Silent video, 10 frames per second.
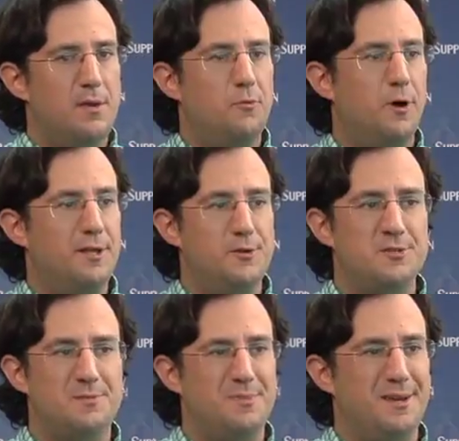What
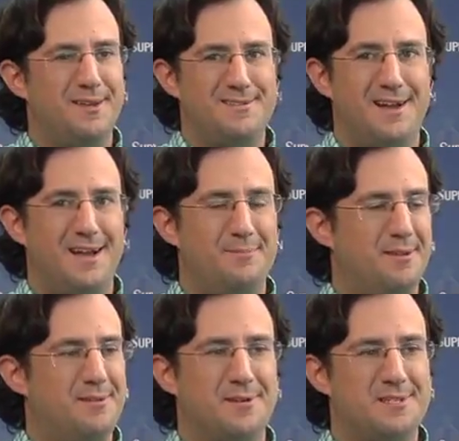used to be a job
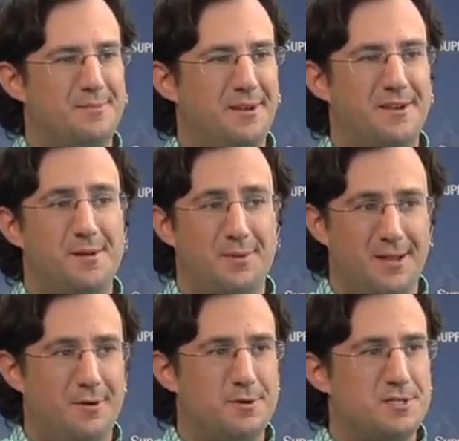that took somebody a couple
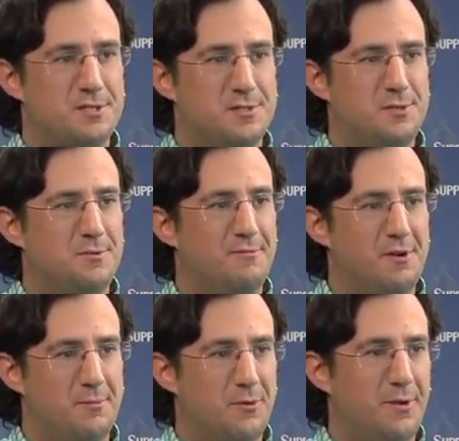hours to do
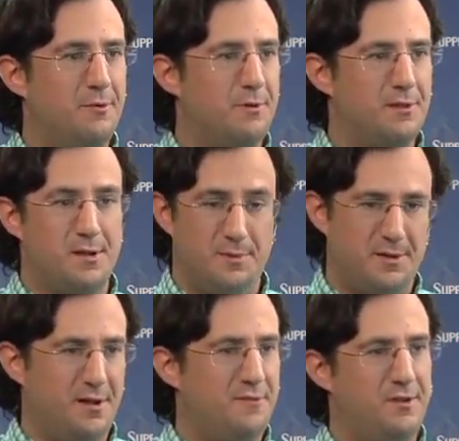every morning with a cup
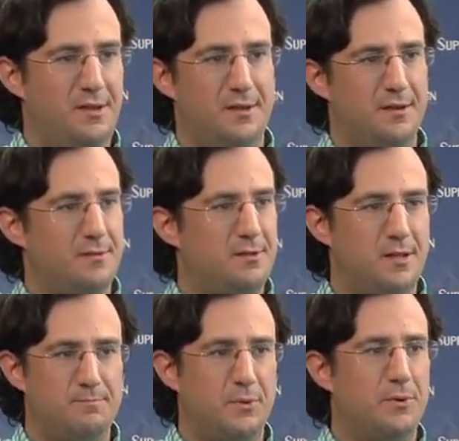of coffee and a
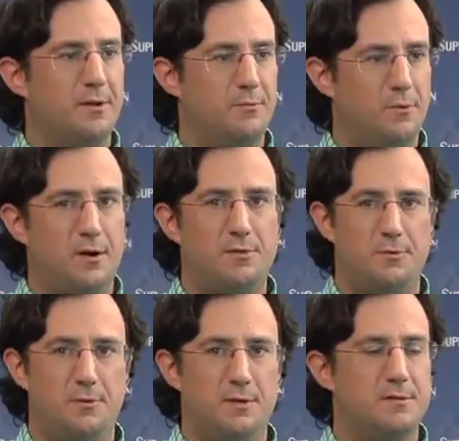clipboard and walk
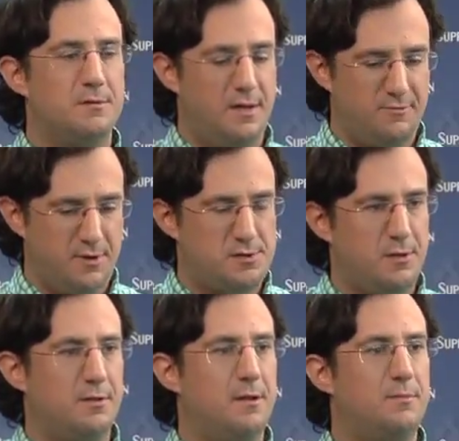through, and every
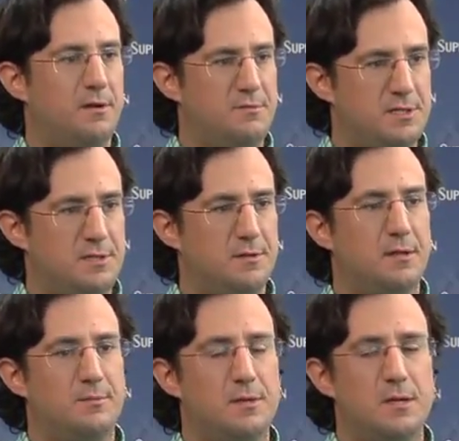trailer number, every seal
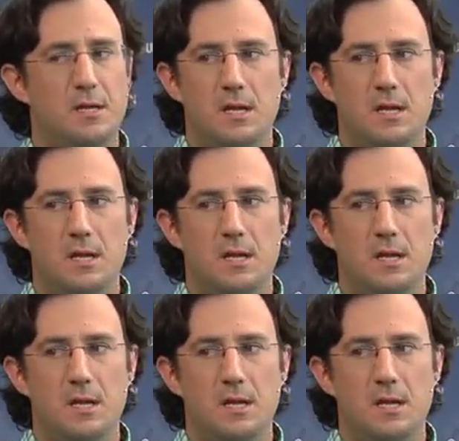number,